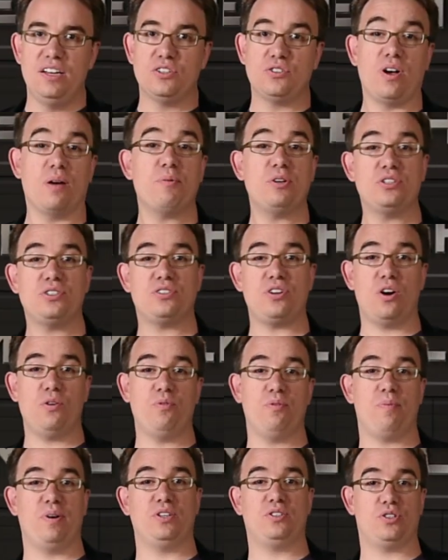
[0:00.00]
So I'm going to start
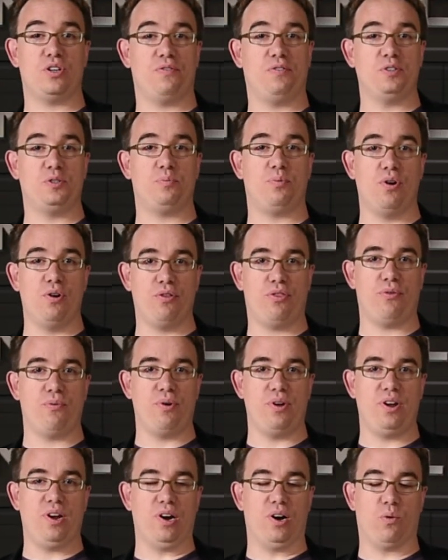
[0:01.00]
with my Surface Pro
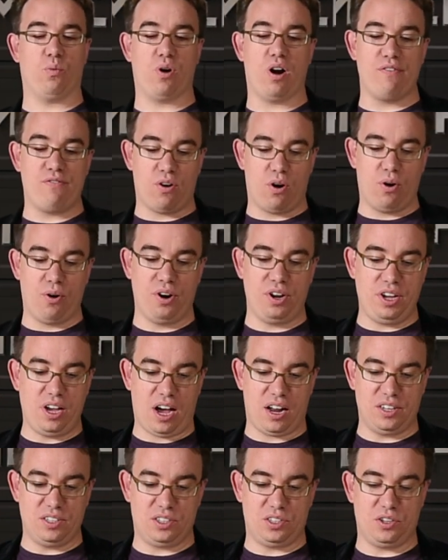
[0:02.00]
3 here, where I've already
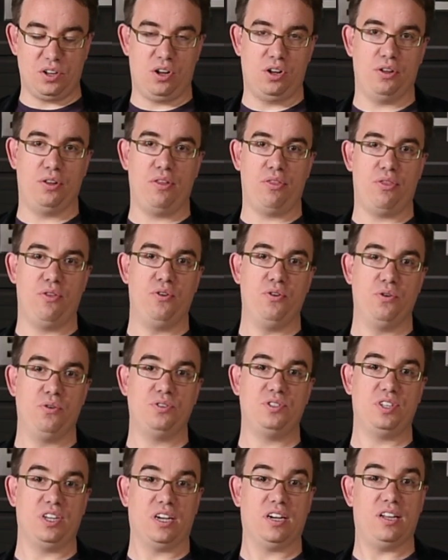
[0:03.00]
got installed the new
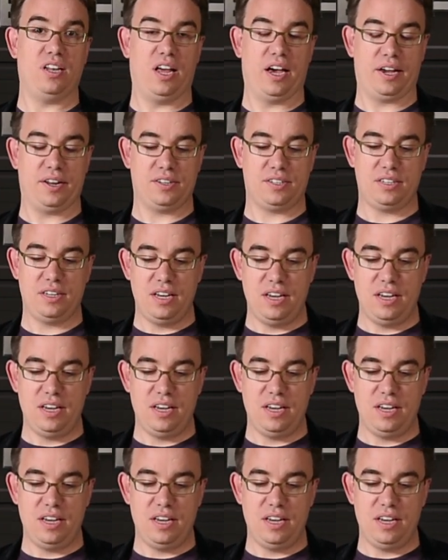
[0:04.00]
sync client.